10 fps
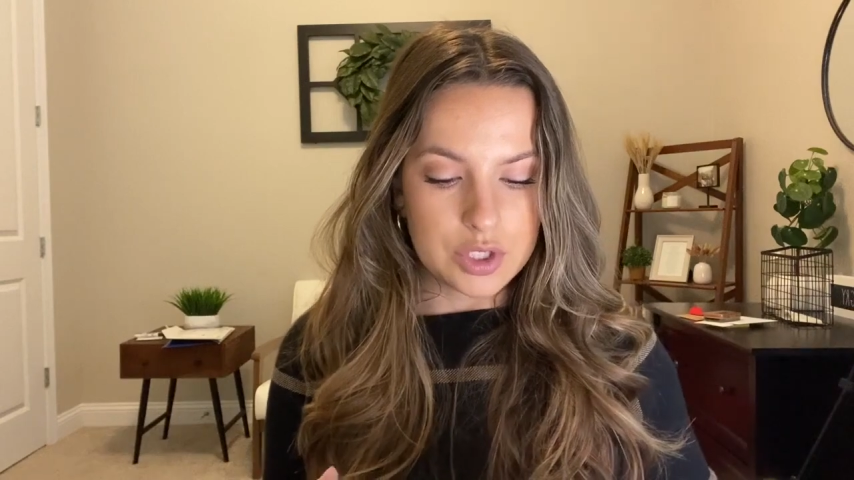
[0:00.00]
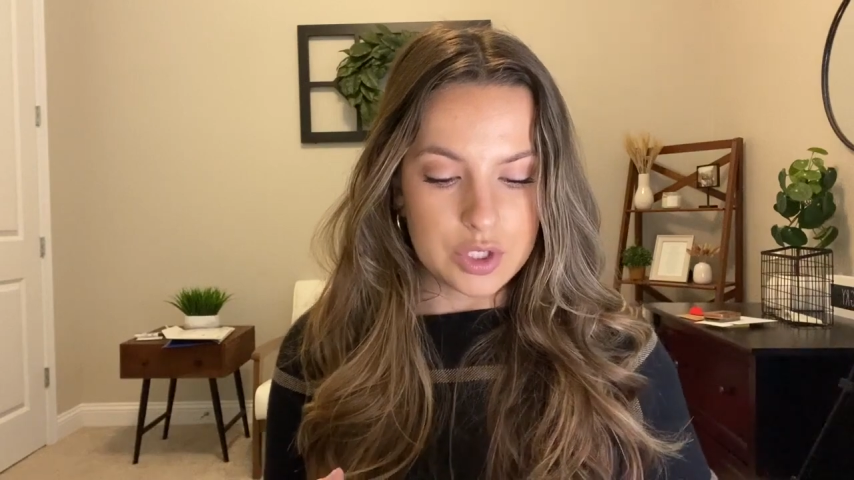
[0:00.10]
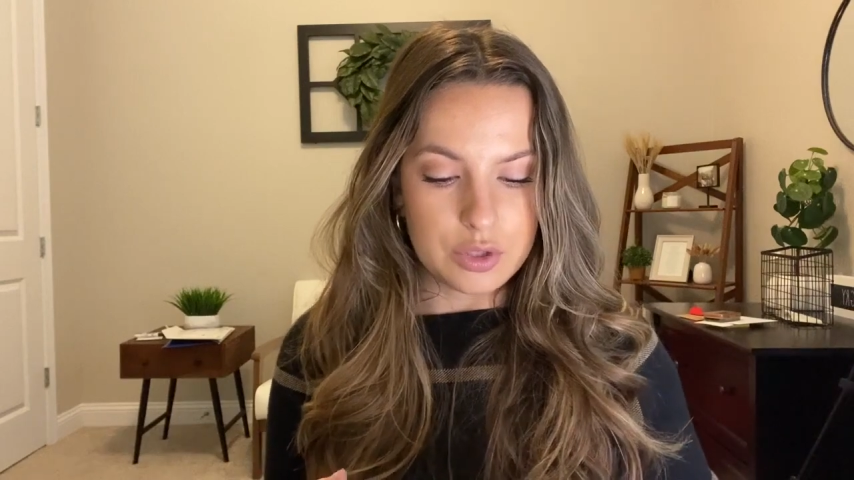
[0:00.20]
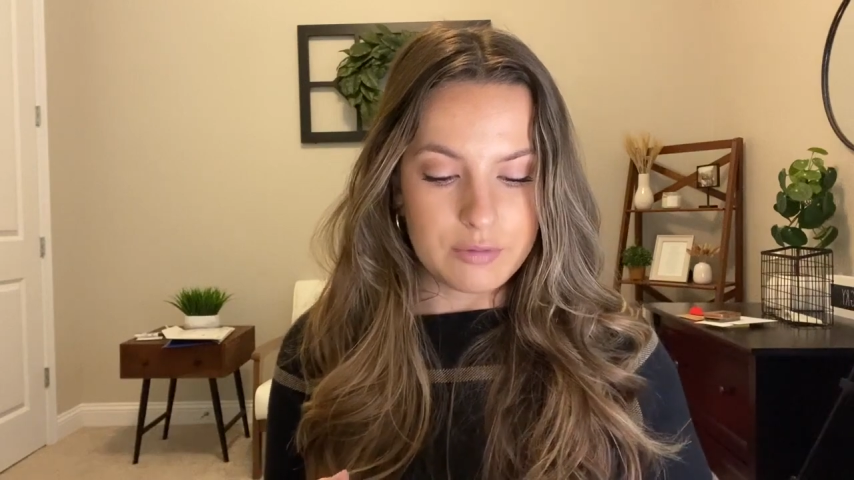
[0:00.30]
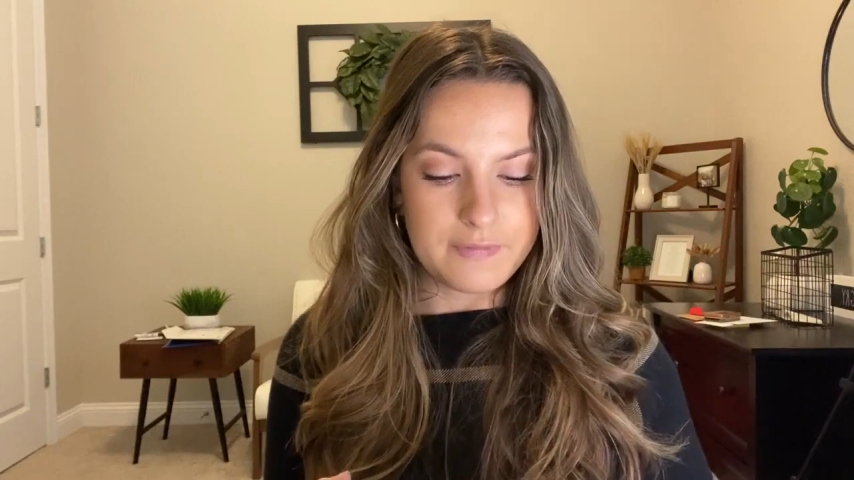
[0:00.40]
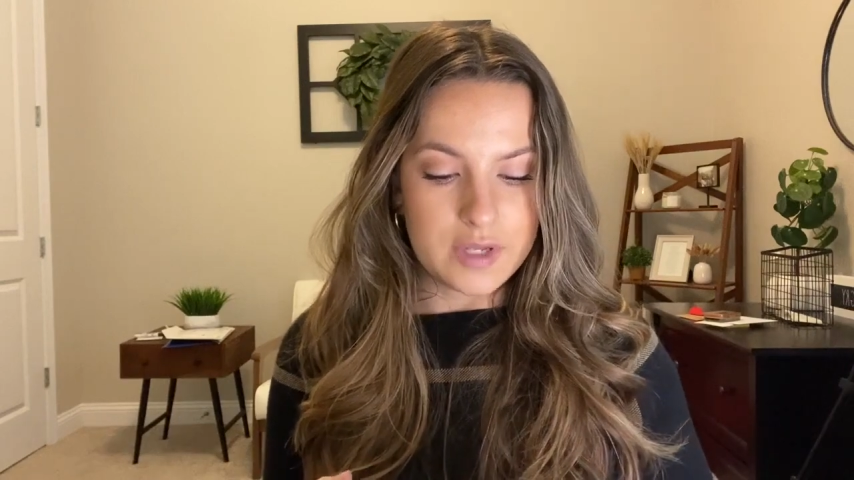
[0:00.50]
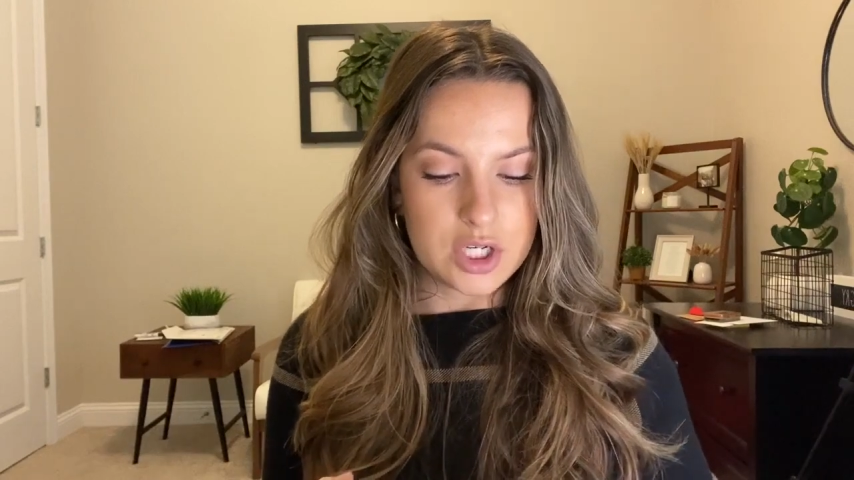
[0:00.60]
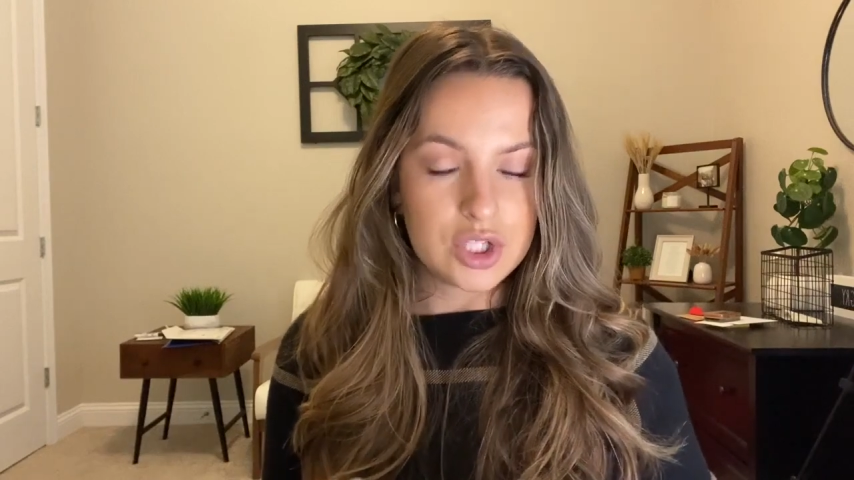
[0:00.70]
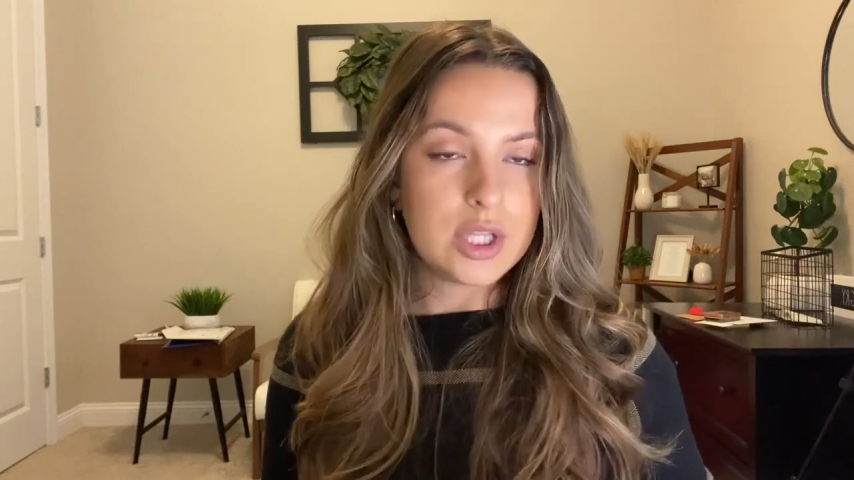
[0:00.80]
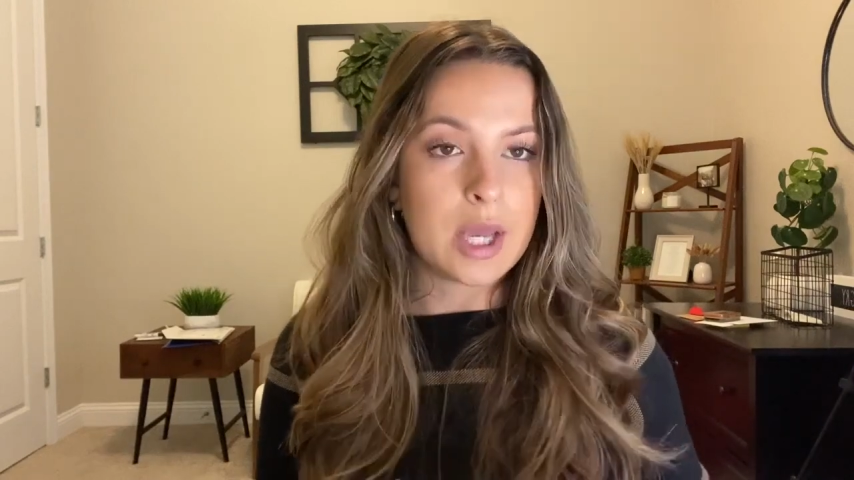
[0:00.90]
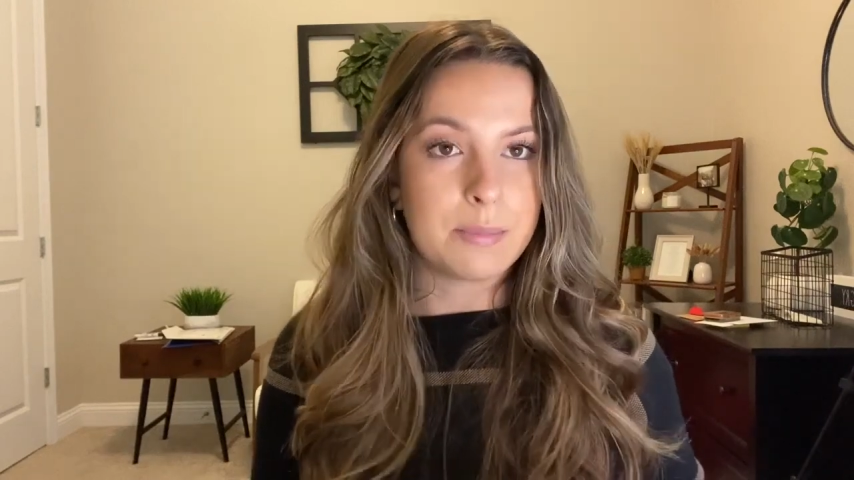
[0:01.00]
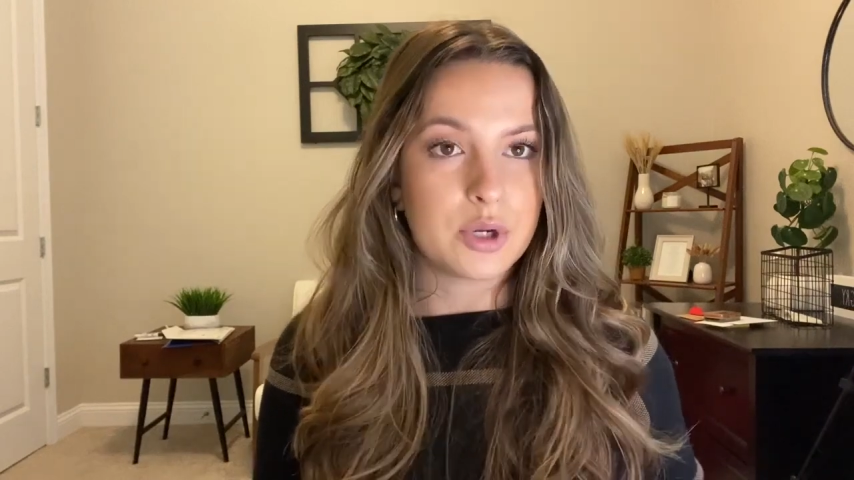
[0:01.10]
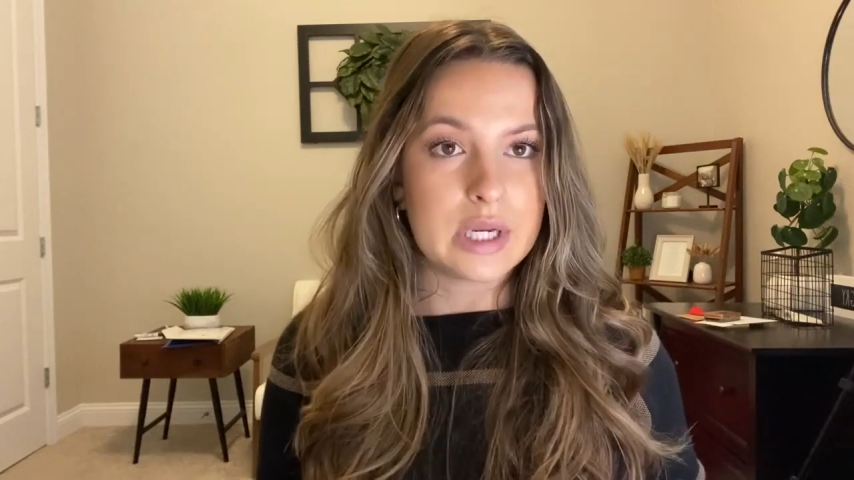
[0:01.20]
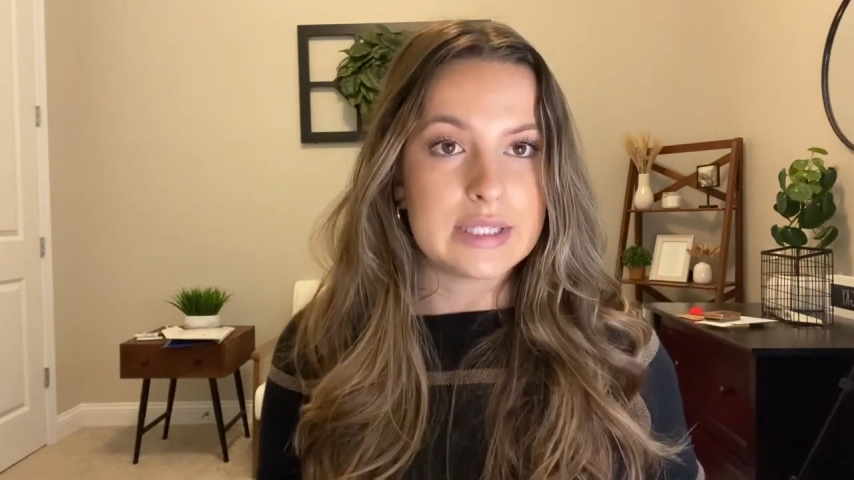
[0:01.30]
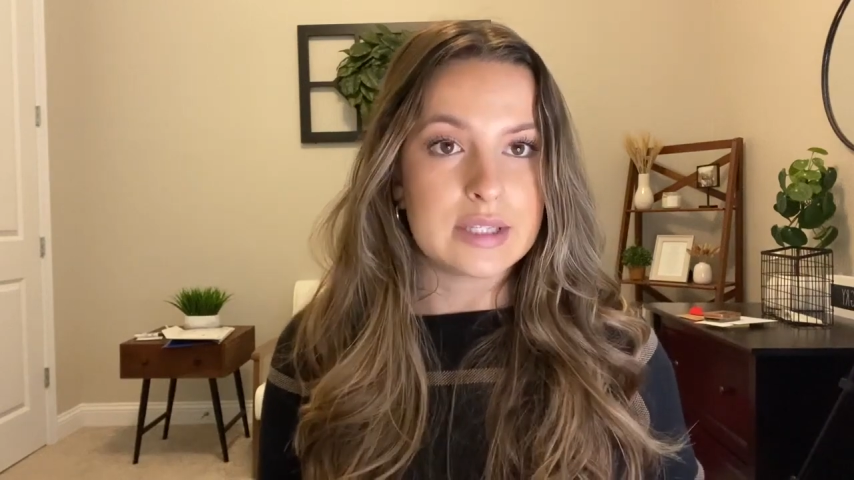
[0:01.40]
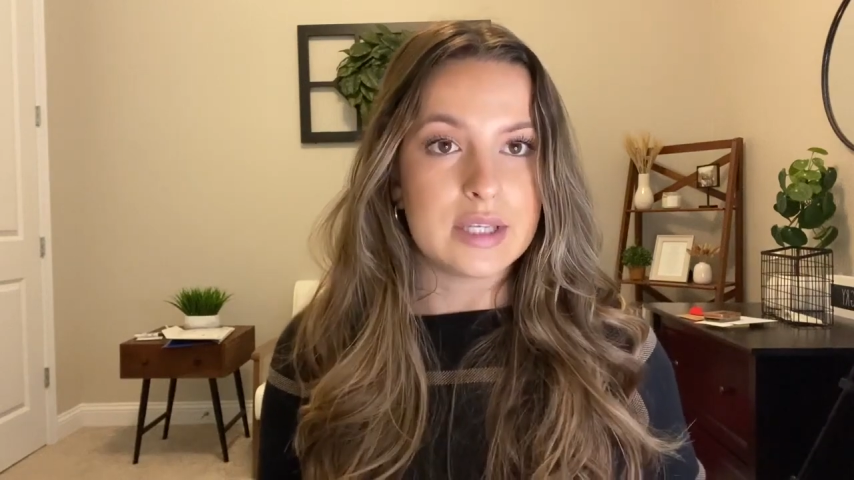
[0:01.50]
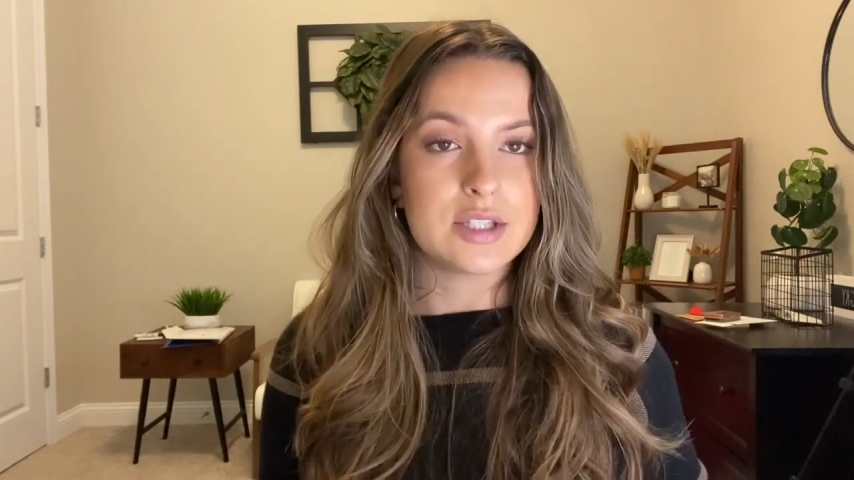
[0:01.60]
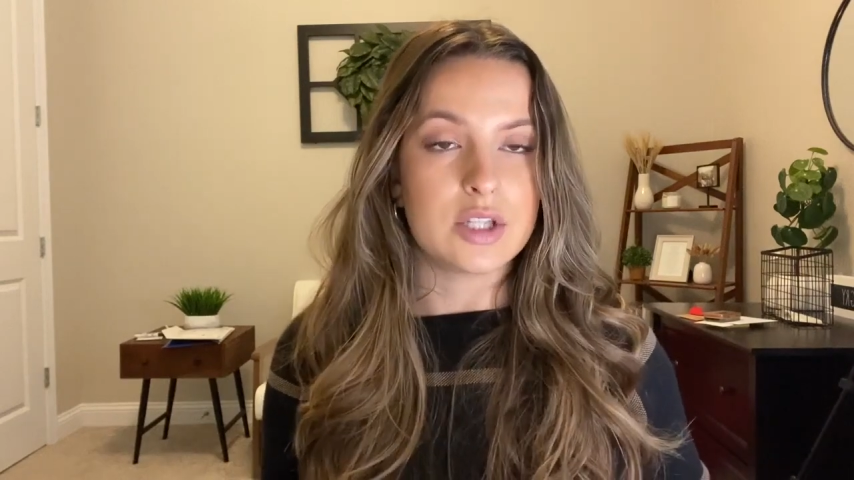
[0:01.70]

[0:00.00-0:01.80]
to finish the upgrades list.